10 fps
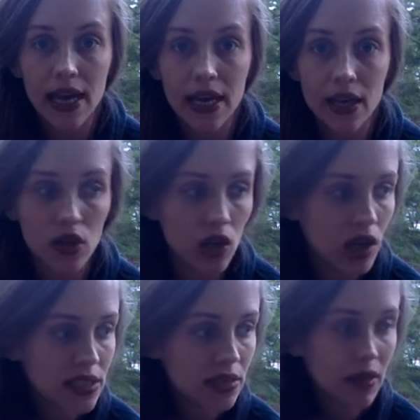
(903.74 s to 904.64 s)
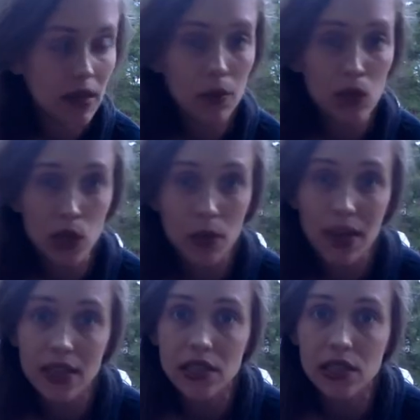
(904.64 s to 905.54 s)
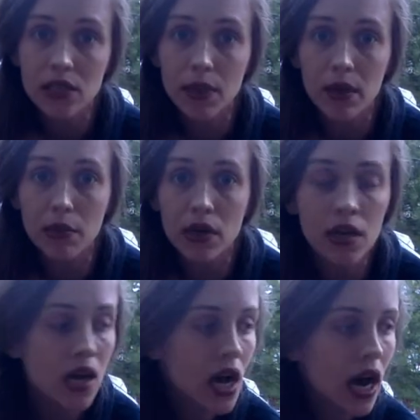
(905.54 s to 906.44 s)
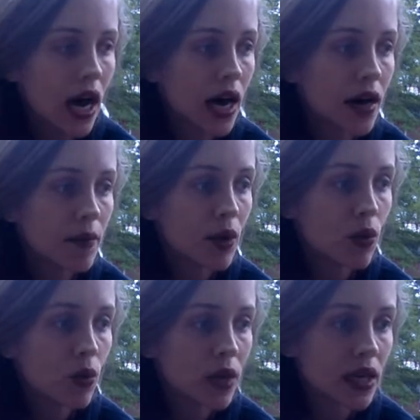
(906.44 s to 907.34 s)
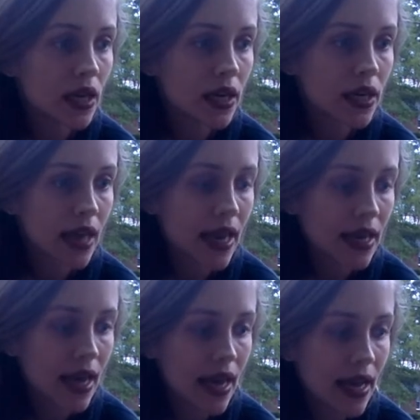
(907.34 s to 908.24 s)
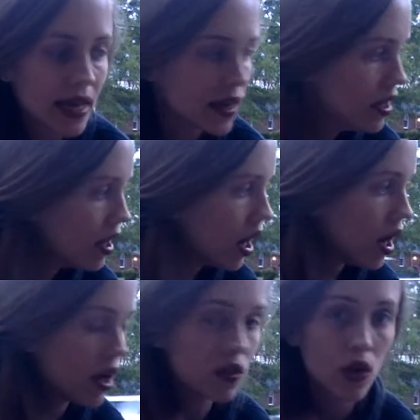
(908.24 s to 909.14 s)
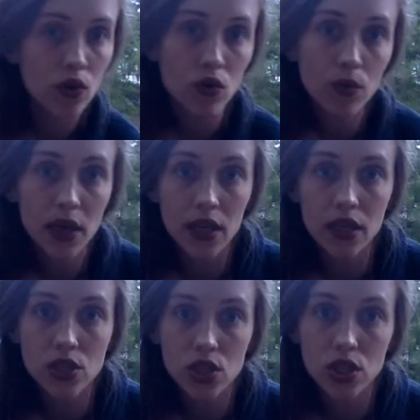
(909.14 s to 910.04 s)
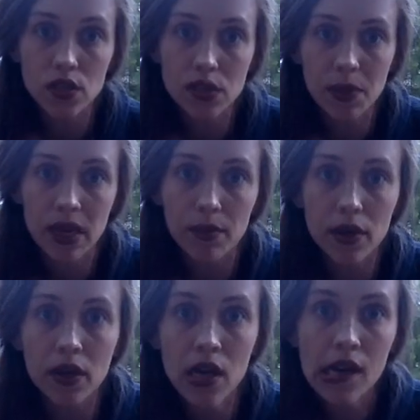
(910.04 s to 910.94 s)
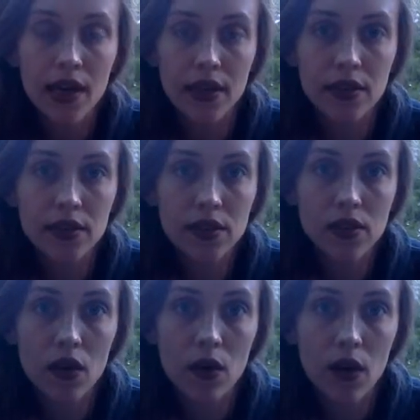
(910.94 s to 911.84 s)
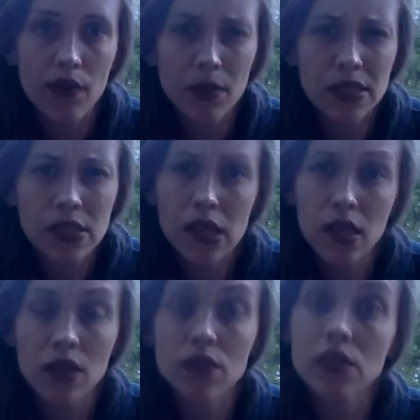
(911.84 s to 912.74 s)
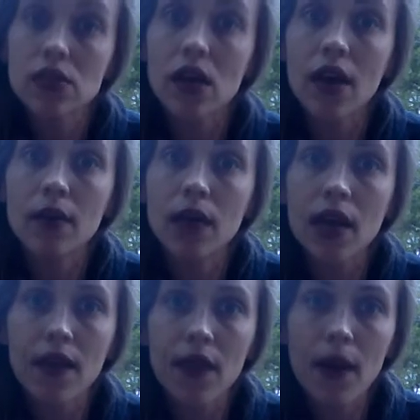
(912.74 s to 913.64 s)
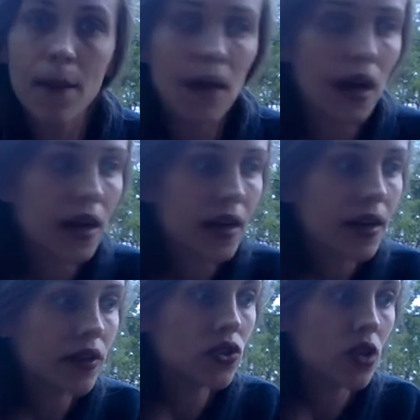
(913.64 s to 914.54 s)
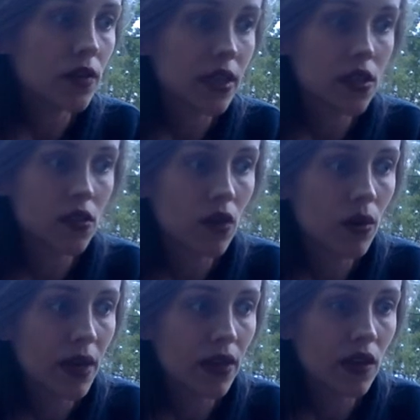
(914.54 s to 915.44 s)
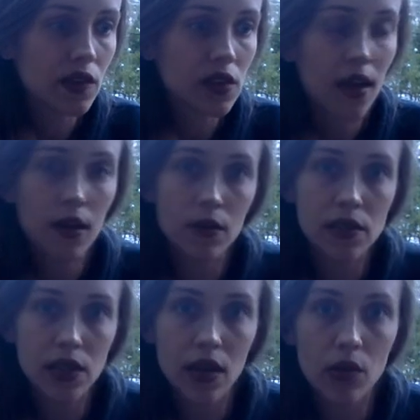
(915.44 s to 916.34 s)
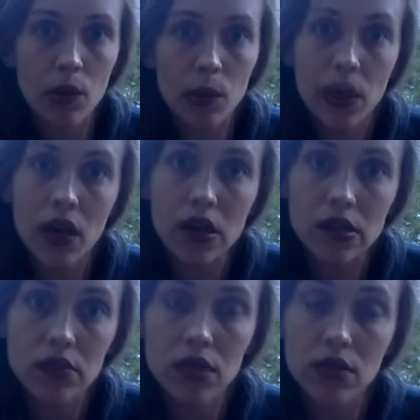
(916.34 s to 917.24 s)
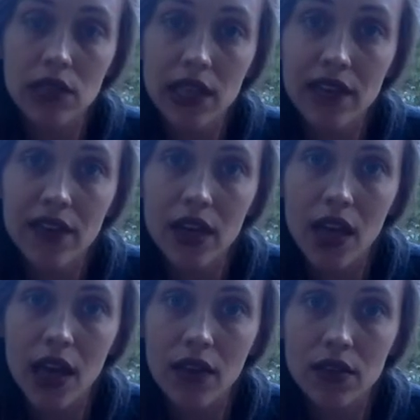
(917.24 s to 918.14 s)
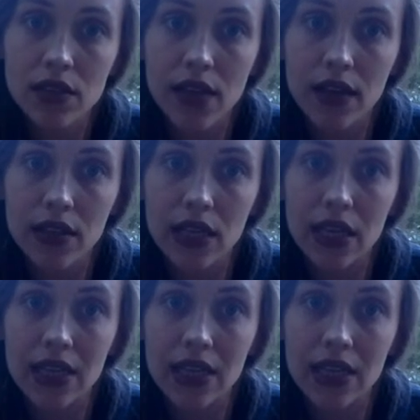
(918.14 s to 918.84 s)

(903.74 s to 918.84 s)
a glossy paper, no magazine paper. We get a local parish newspaper, and so I've been setting those aside when I get them. I don't like to throw away things that I can recycle, but we also don't live in a recycling